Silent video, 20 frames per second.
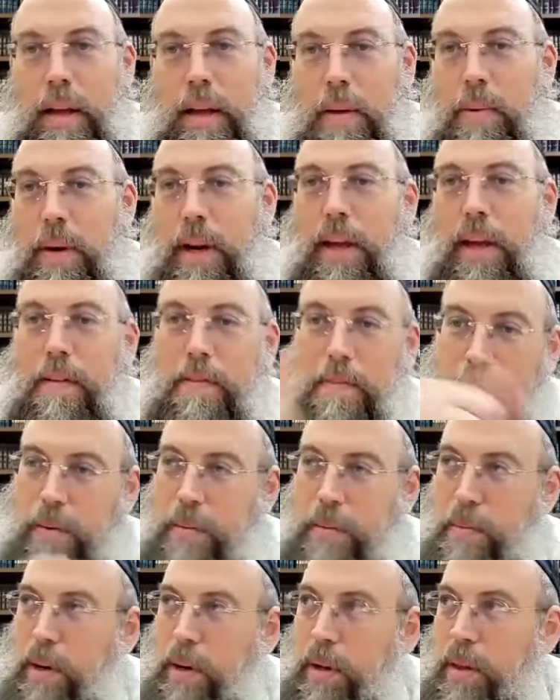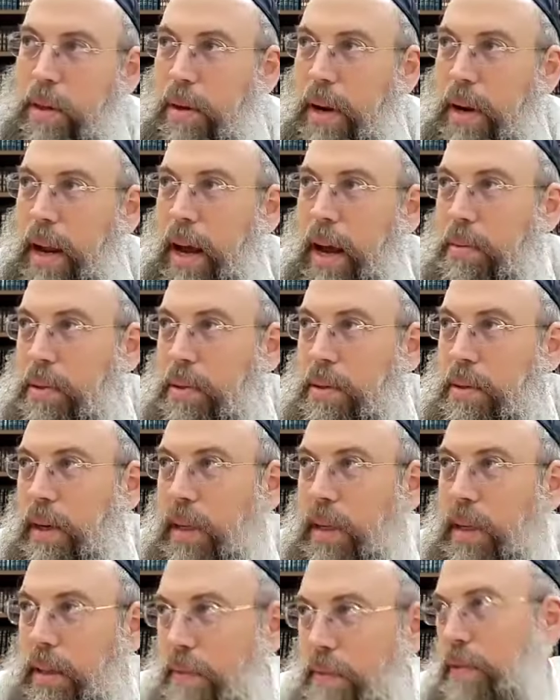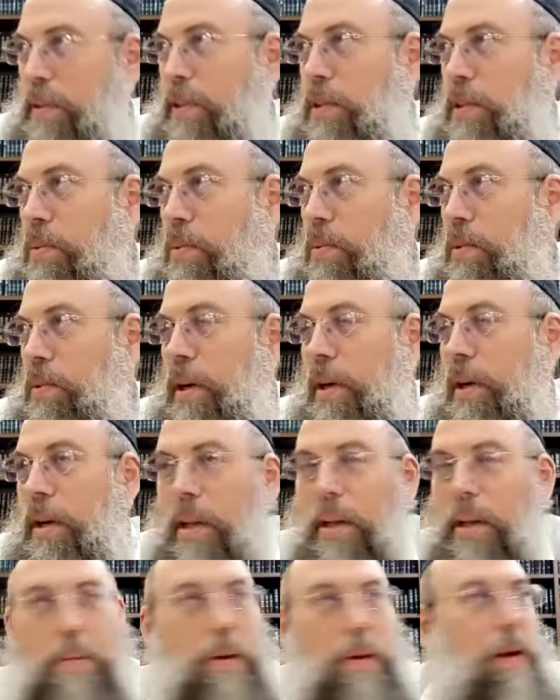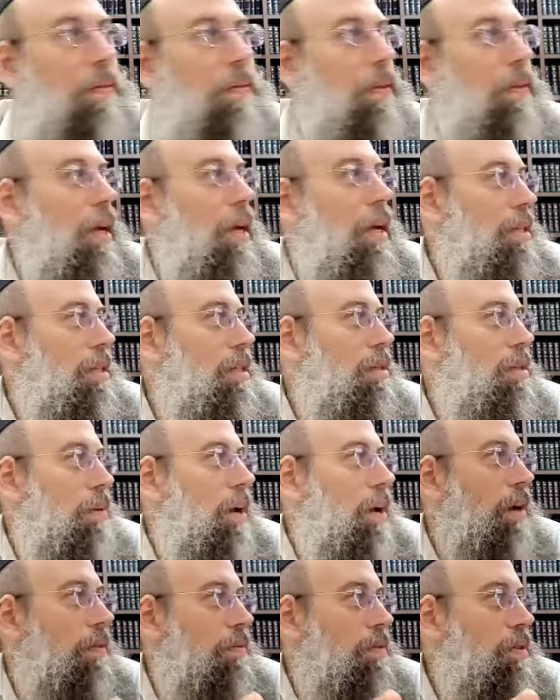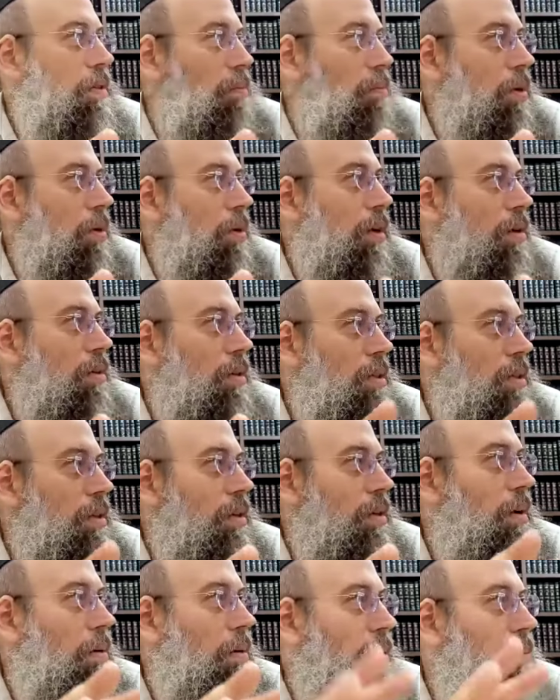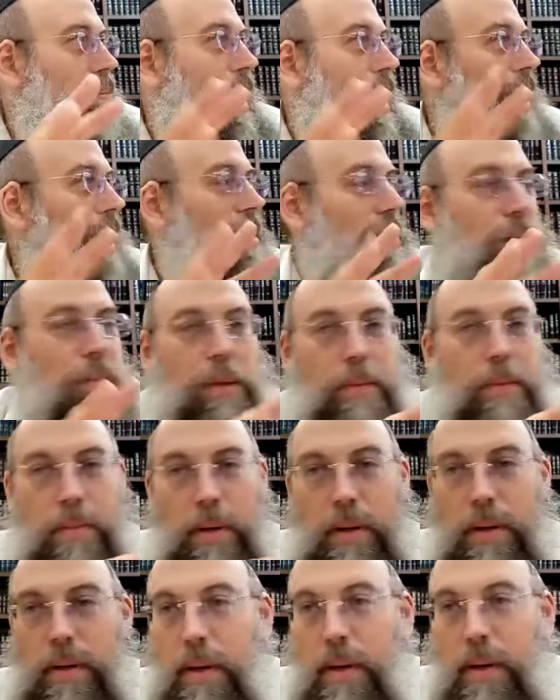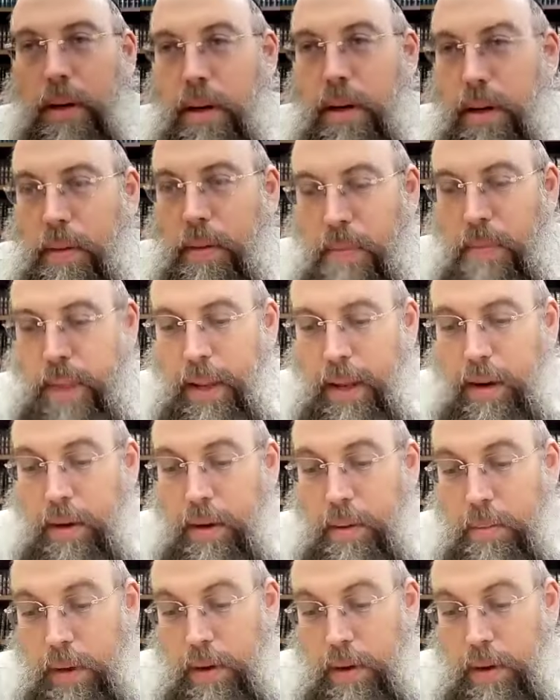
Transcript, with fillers: What it gave birth to now is really the firstborn. Whatever the case is, we have some bechiris, uh, possible bechar. Now,